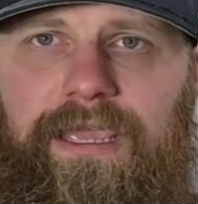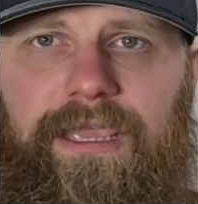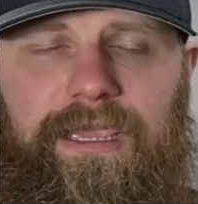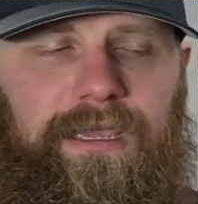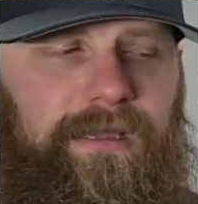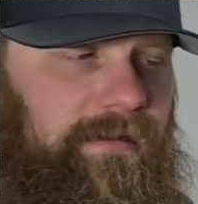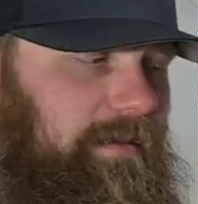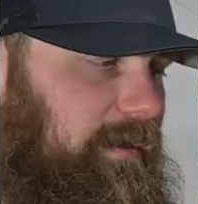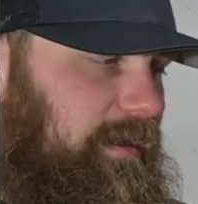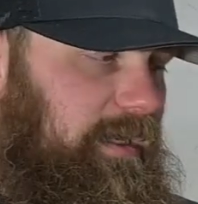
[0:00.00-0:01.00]
And
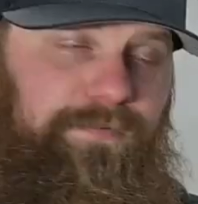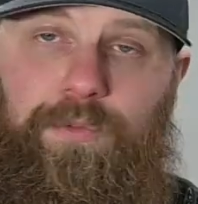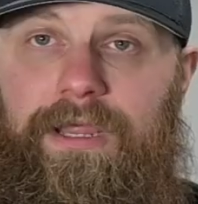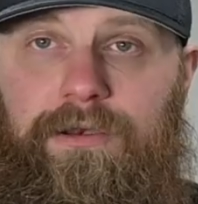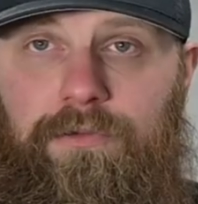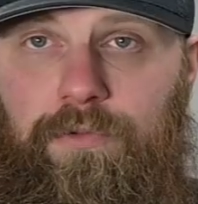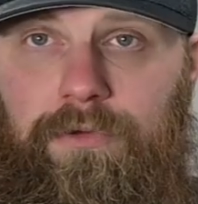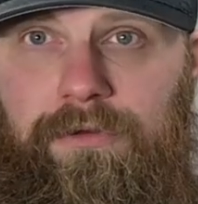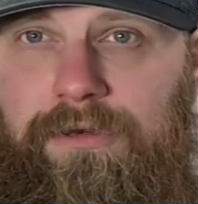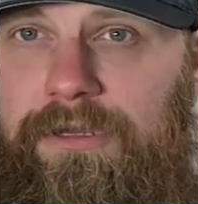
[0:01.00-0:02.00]
if you want to know
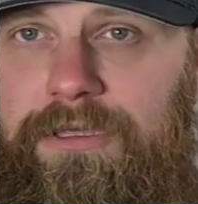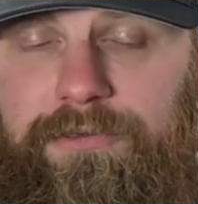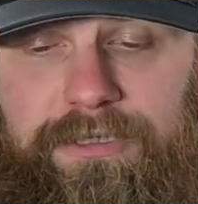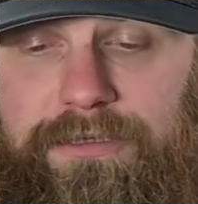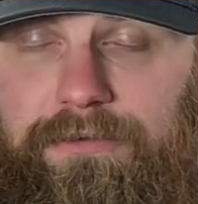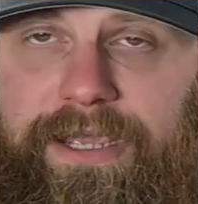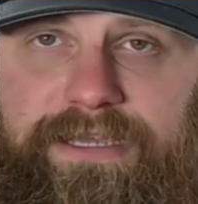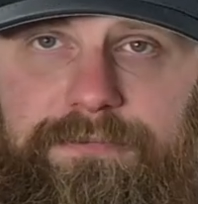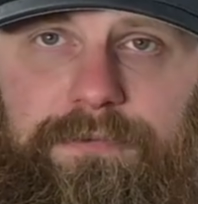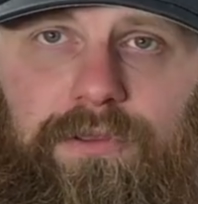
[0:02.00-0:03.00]
more, you can either
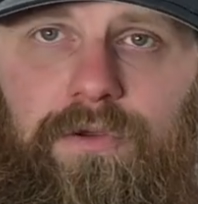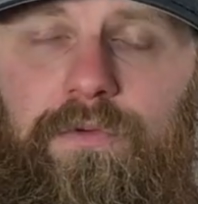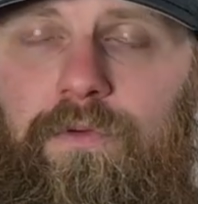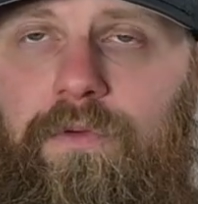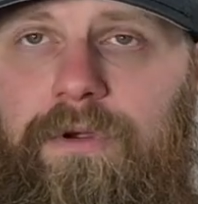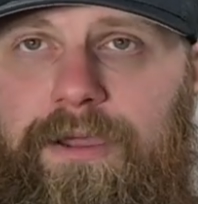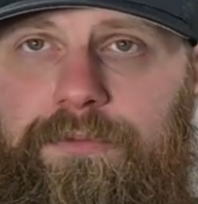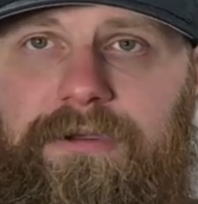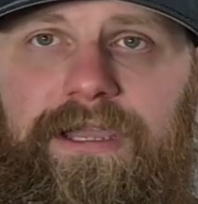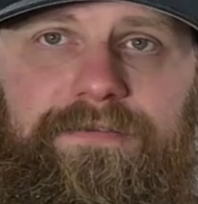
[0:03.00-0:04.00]
ask below, or I
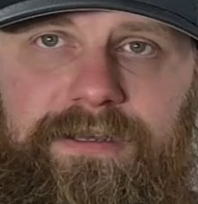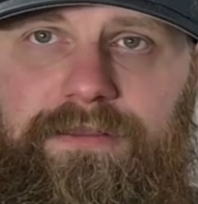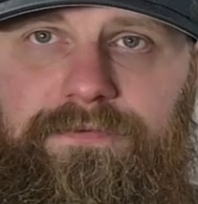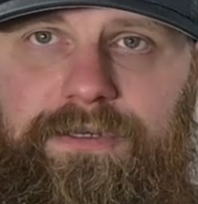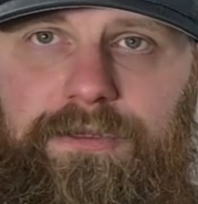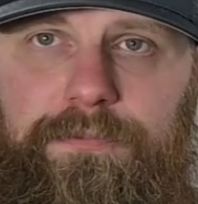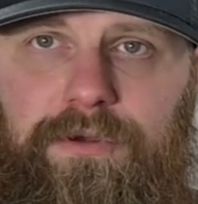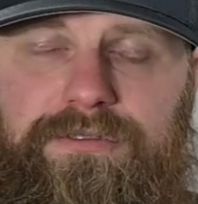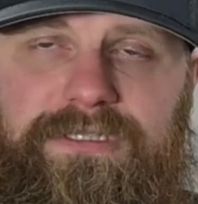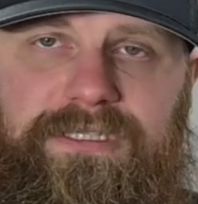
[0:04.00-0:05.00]
will have another video
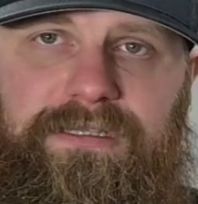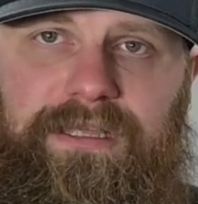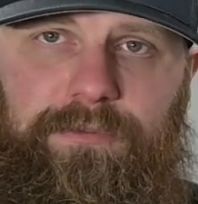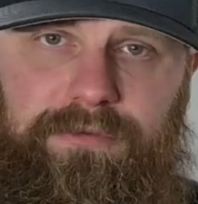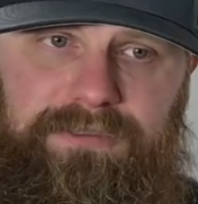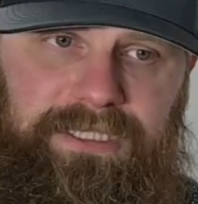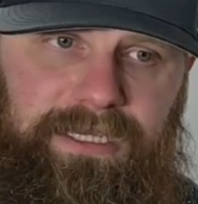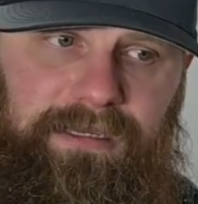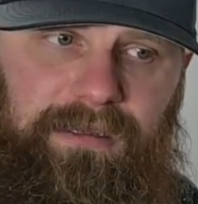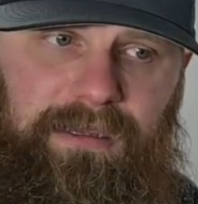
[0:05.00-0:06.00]
posted that will
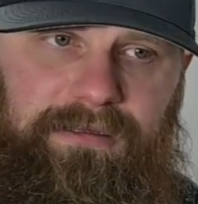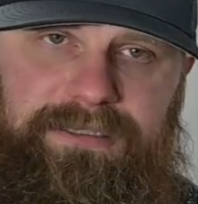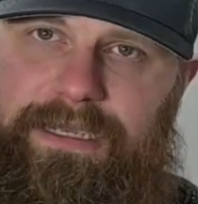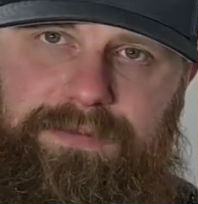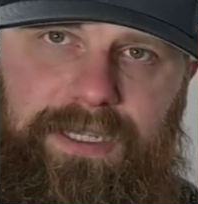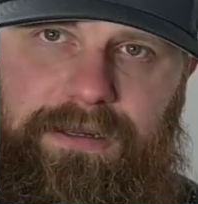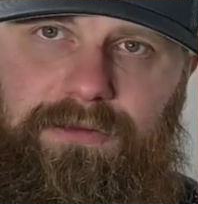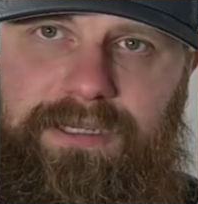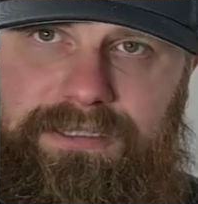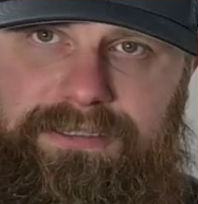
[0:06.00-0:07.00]
say same
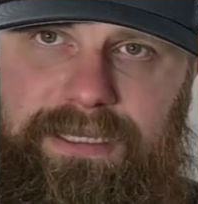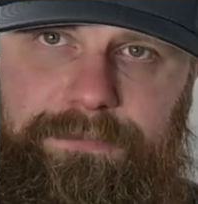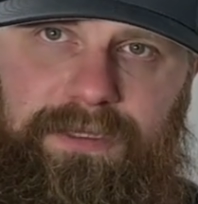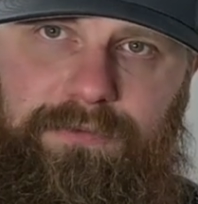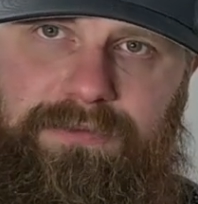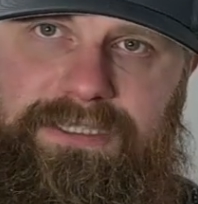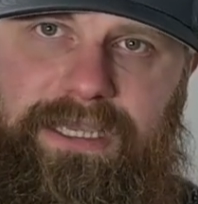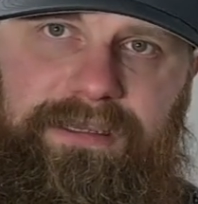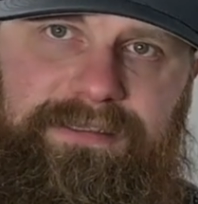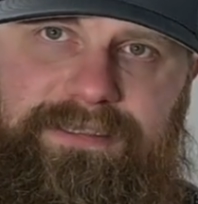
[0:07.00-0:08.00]
title, except it will
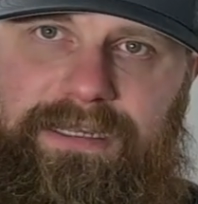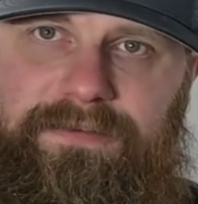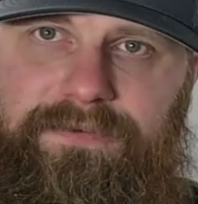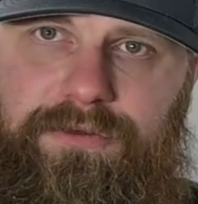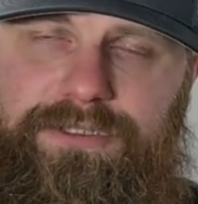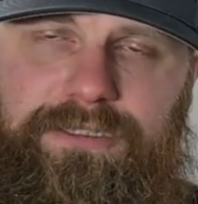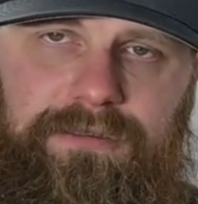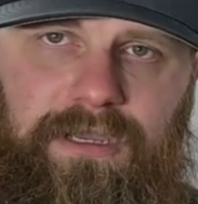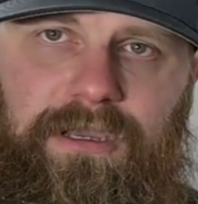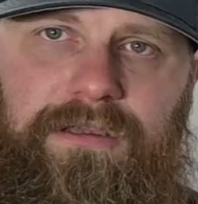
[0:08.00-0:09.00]
say extended version,
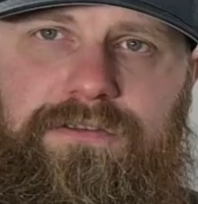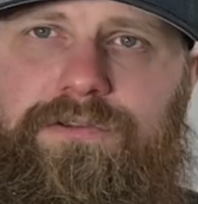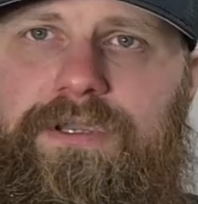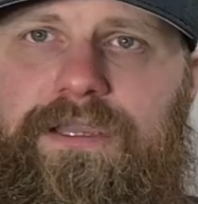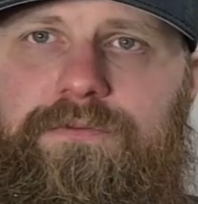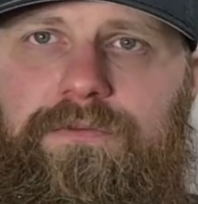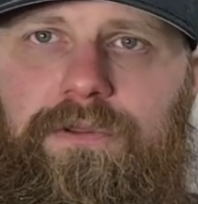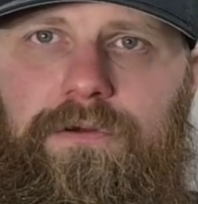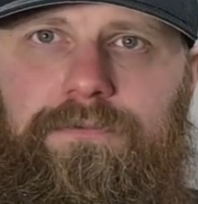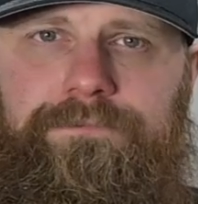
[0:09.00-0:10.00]
so you guys will
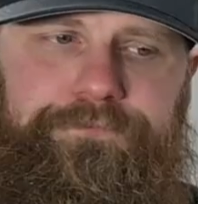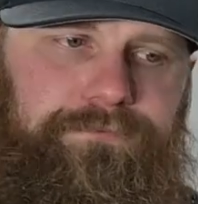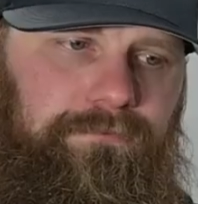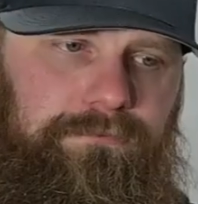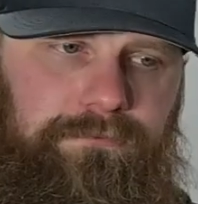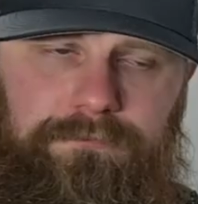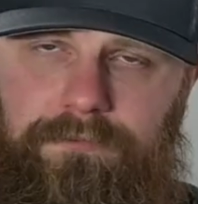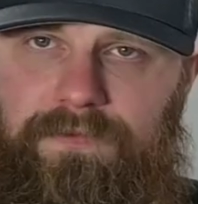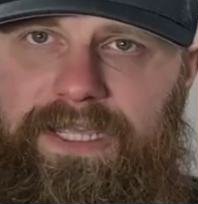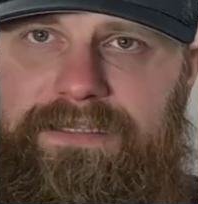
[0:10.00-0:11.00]
know
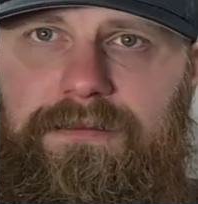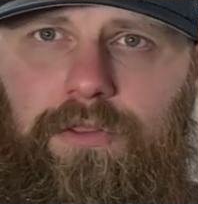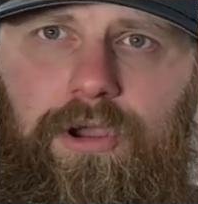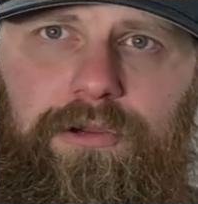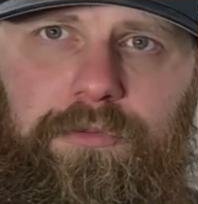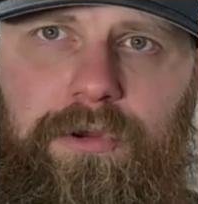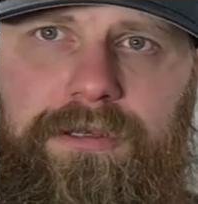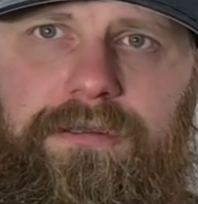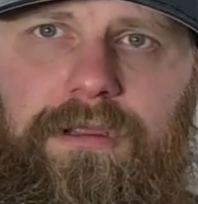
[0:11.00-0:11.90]
that's the longer one